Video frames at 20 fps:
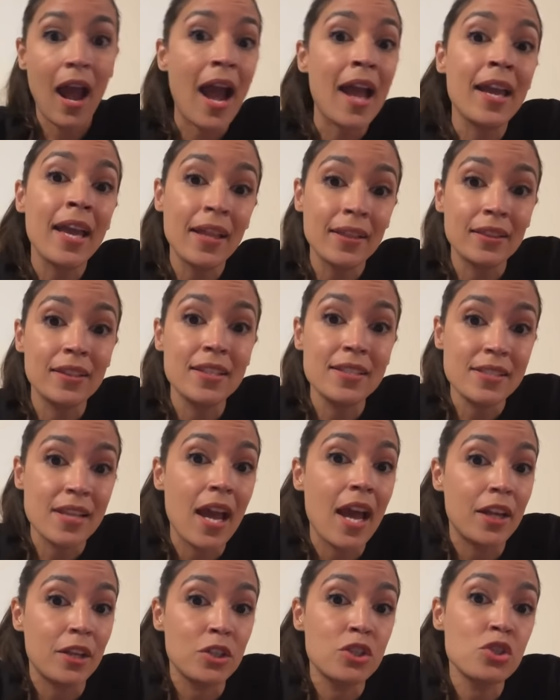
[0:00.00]
at least
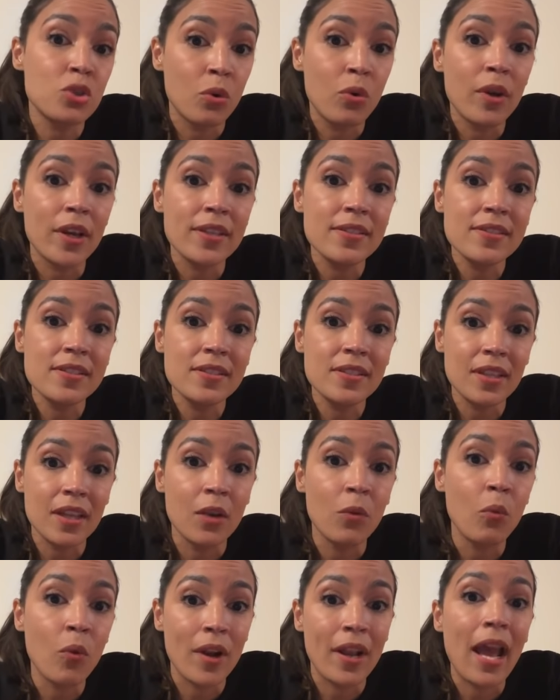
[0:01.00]
had a choice
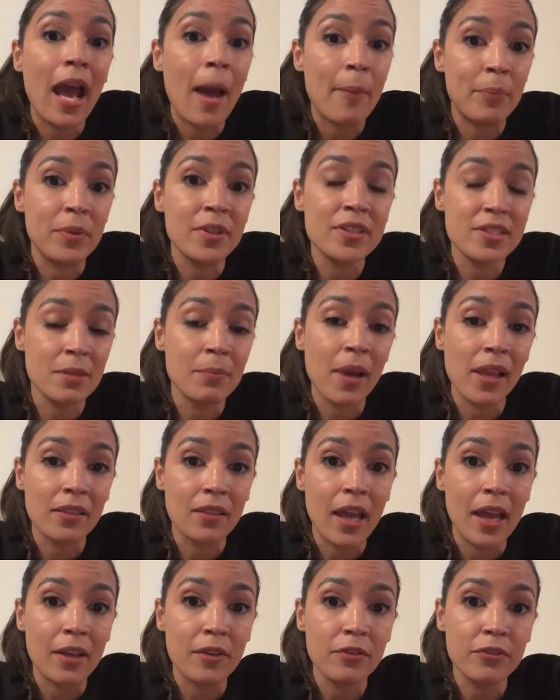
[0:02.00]
in what happened to my
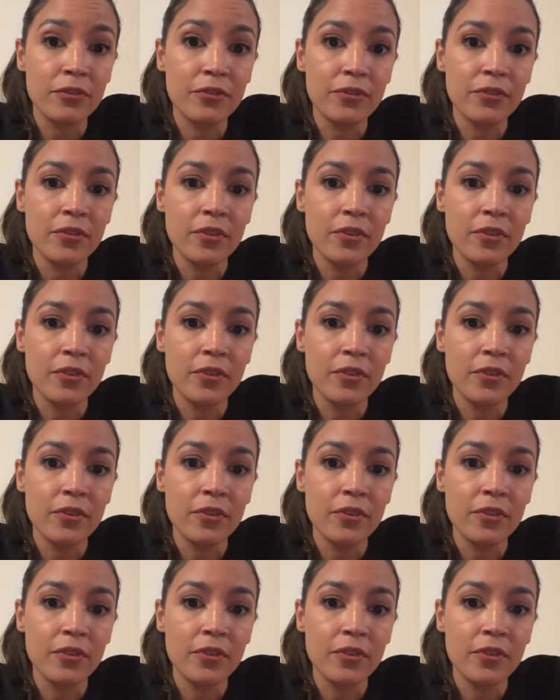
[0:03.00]
life